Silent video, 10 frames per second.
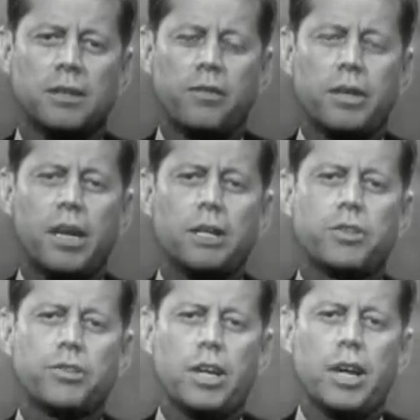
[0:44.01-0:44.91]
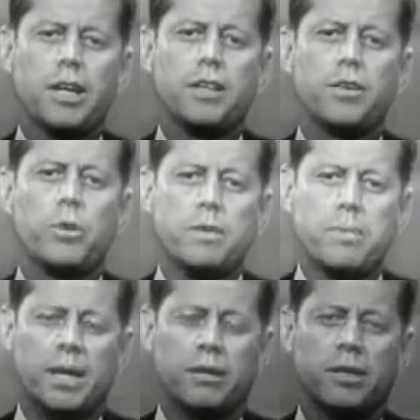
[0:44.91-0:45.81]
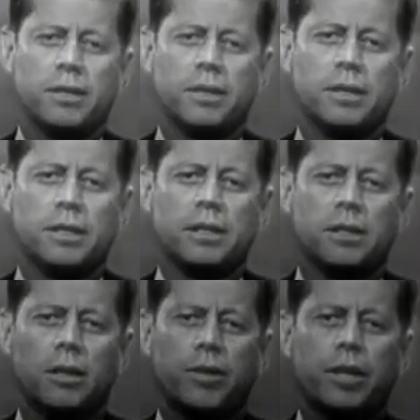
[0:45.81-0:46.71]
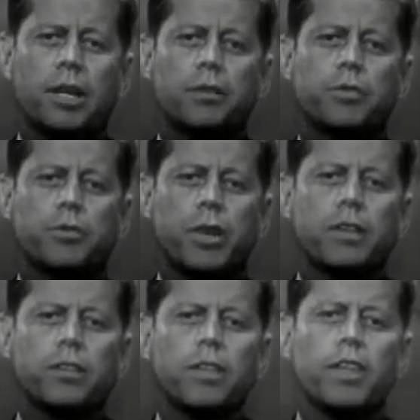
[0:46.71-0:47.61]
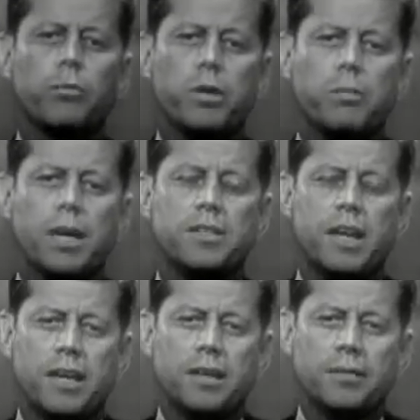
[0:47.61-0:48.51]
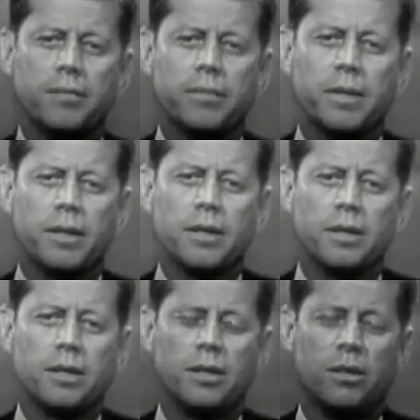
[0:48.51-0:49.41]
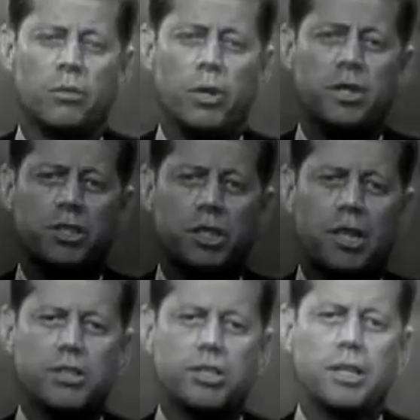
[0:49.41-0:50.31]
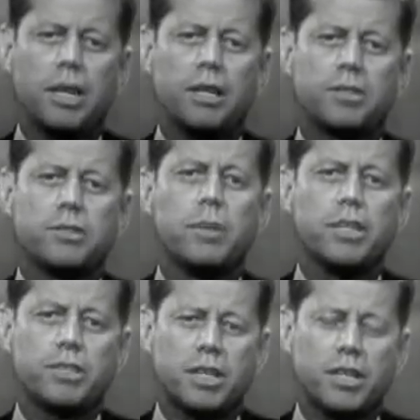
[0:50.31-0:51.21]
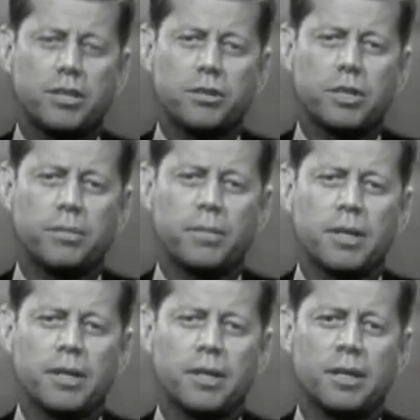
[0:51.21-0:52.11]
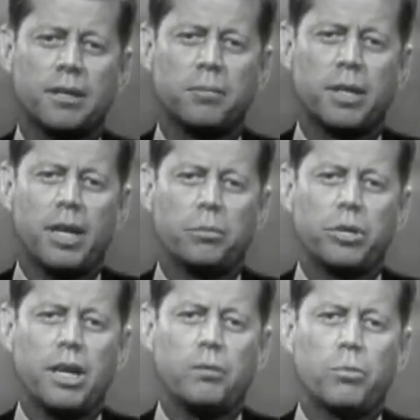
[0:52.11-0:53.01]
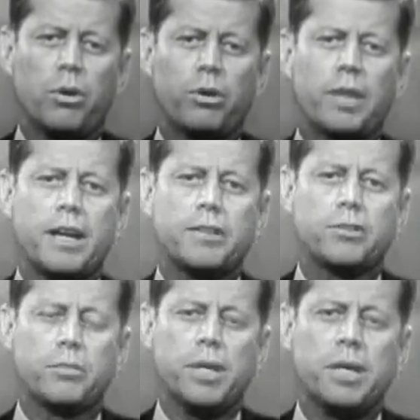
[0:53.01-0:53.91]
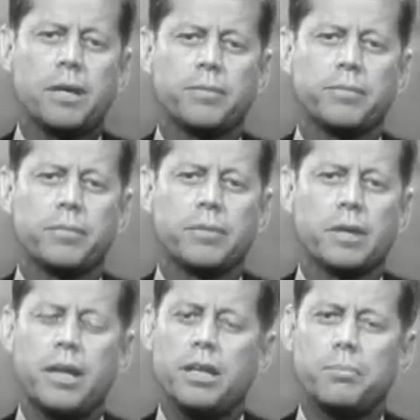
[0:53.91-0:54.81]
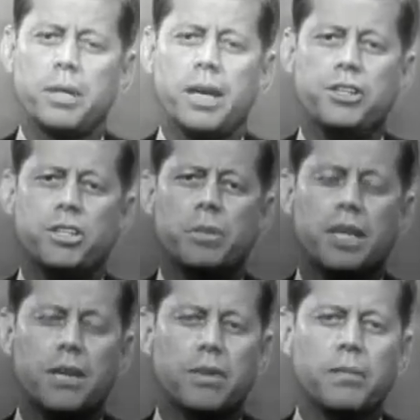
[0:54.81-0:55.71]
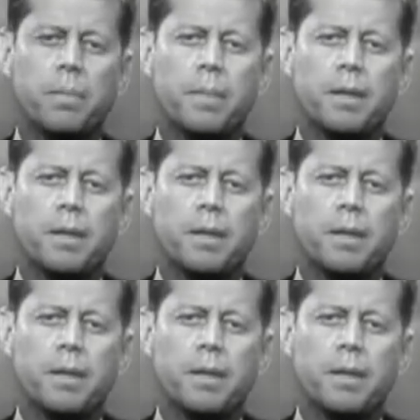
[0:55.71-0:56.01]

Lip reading: on the kind of society that we build, on the kind of strength that we maintain. We discussed tonight domestic issues, but I would not want that to be any implication to be given